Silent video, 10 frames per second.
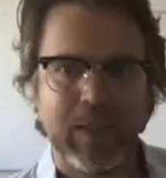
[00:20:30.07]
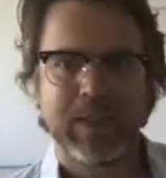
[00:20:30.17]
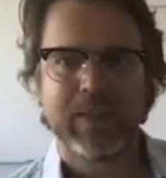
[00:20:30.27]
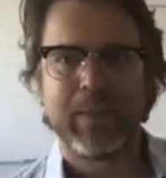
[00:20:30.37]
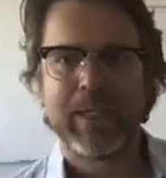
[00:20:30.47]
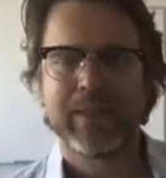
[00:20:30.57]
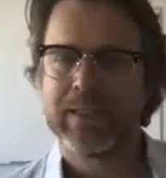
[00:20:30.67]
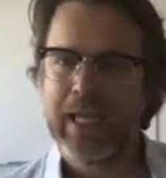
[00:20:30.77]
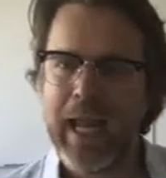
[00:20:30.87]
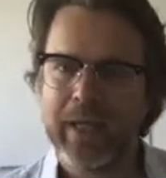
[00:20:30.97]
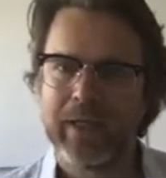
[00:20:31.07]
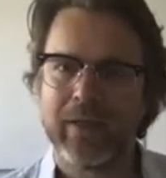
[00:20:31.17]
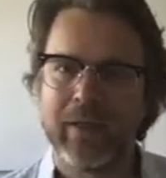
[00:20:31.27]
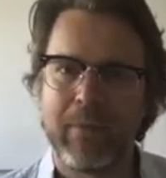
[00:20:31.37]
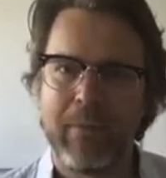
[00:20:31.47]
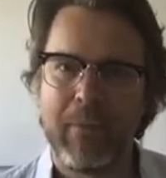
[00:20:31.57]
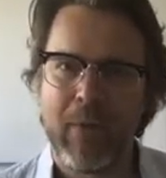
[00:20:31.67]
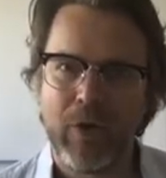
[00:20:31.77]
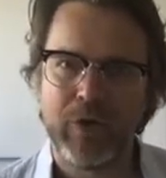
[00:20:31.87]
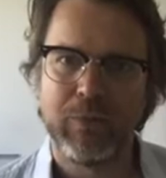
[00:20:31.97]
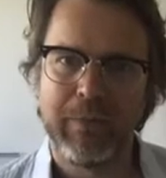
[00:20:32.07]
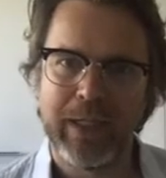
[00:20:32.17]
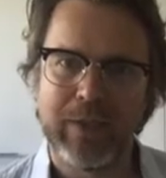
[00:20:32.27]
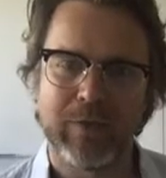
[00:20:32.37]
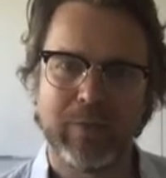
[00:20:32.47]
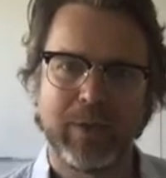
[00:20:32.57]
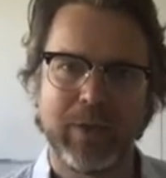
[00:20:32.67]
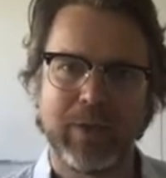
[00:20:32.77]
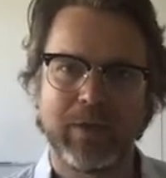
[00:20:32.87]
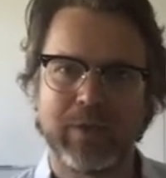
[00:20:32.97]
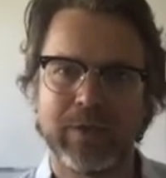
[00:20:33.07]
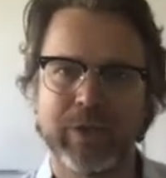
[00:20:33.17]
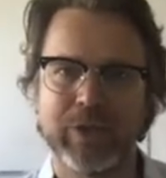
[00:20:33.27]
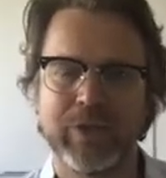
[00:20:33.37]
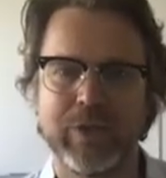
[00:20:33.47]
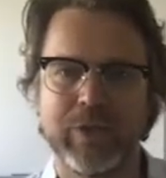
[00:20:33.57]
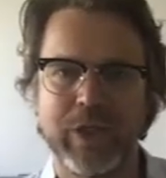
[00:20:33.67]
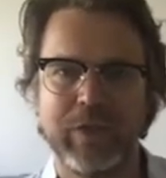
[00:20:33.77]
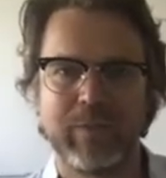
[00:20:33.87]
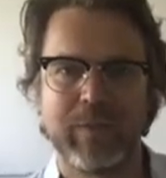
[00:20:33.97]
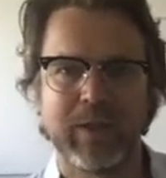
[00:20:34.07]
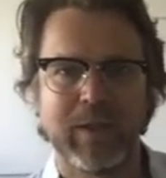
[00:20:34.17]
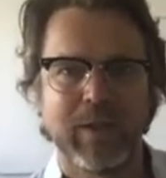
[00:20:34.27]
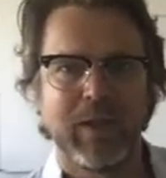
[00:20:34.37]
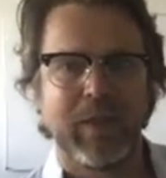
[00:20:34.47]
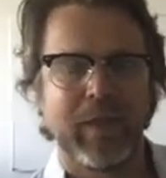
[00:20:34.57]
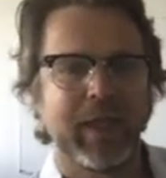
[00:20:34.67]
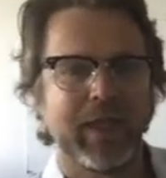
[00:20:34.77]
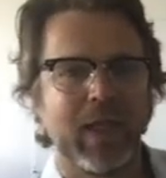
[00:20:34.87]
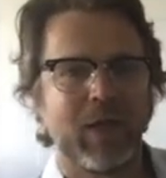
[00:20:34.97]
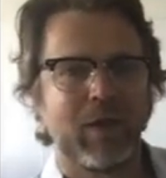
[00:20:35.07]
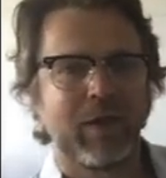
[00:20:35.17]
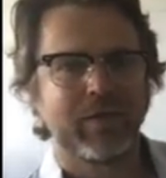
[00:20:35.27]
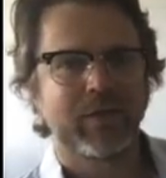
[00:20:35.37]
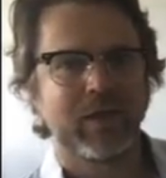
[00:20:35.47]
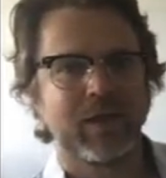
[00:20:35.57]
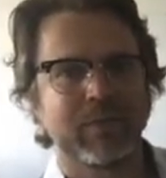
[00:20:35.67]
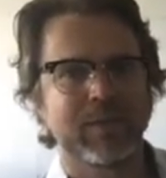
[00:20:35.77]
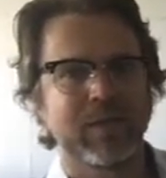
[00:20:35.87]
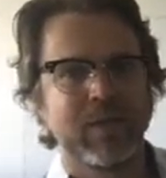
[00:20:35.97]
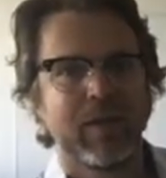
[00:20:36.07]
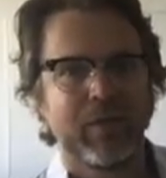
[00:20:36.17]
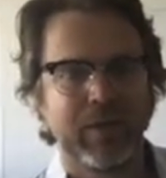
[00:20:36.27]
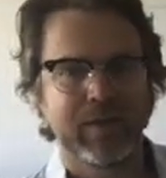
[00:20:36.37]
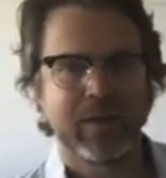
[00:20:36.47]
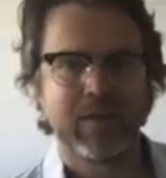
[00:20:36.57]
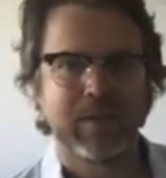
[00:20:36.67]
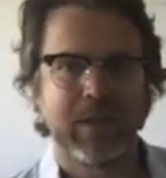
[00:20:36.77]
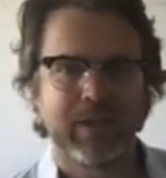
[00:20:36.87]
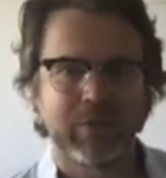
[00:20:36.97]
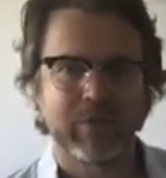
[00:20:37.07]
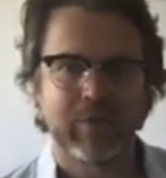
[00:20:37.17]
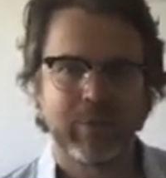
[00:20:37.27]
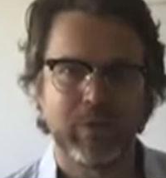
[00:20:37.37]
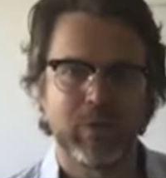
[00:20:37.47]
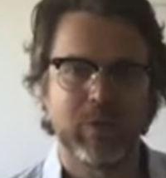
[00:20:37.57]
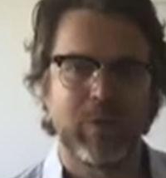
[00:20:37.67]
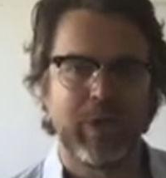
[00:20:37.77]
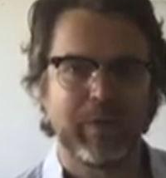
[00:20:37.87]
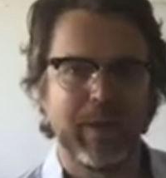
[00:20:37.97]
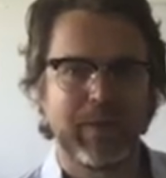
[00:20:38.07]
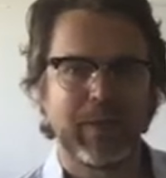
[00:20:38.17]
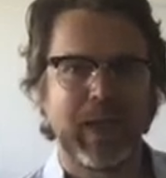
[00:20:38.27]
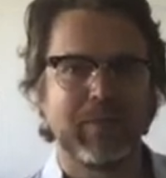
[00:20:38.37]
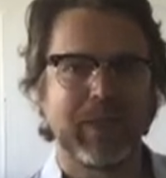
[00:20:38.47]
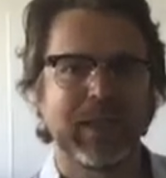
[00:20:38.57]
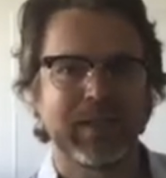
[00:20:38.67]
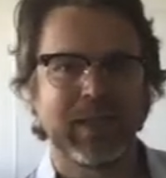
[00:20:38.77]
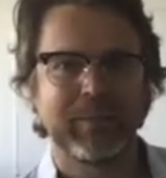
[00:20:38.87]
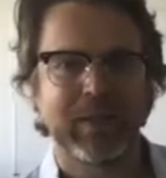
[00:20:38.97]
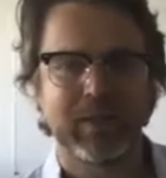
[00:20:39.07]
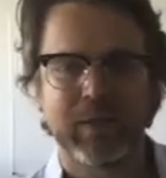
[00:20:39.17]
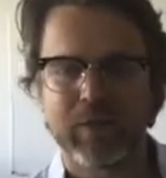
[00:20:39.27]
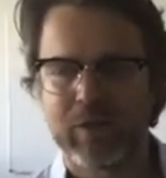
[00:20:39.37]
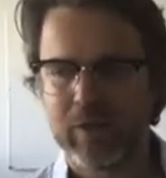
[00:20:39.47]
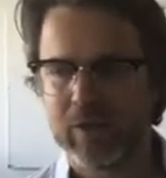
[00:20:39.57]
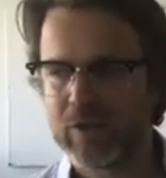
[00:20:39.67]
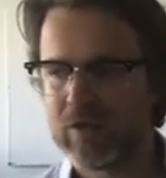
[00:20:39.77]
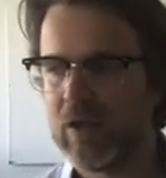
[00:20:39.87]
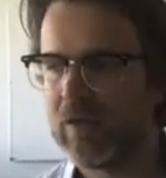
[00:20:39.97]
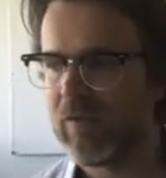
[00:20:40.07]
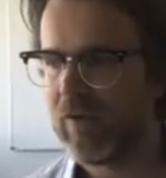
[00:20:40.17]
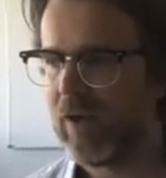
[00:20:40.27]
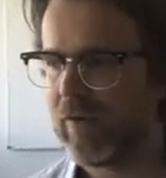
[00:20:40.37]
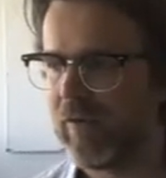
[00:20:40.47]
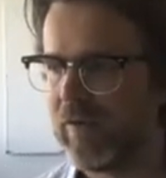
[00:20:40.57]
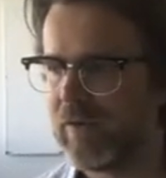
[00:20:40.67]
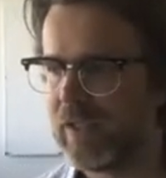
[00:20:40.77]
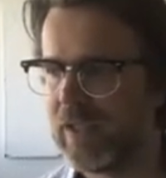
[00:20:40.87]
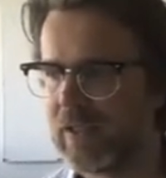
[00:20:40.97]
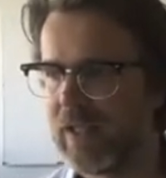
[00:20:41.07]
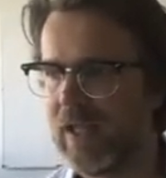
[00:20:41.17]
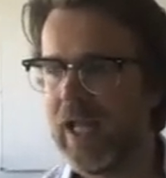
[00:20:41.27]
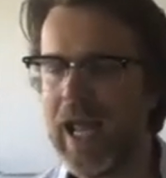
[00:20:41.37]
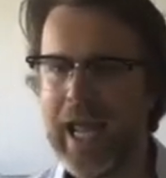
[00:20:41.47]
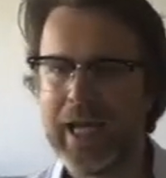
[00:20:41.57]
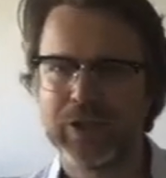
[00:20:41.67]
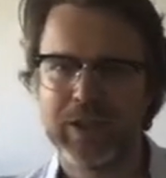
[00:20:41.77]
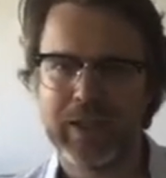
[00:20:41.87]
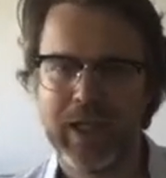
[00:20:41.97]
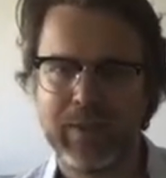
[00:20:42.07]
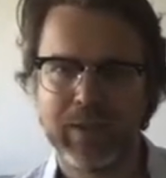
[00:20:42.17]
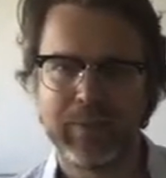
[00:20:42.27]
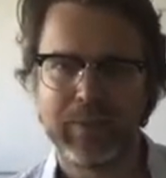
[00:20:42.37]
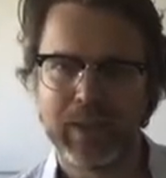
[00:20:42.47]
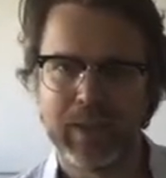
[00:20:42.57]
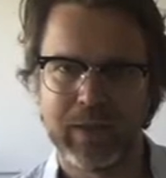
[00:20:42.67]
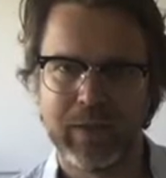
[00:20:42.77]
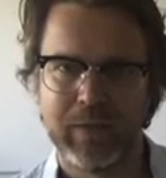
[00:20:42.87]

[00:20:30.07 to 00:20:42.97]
spectacular, monumental political achievement that in our lifetimes, this international criminal court that people had been attempting to construct for 150 years actually came into being.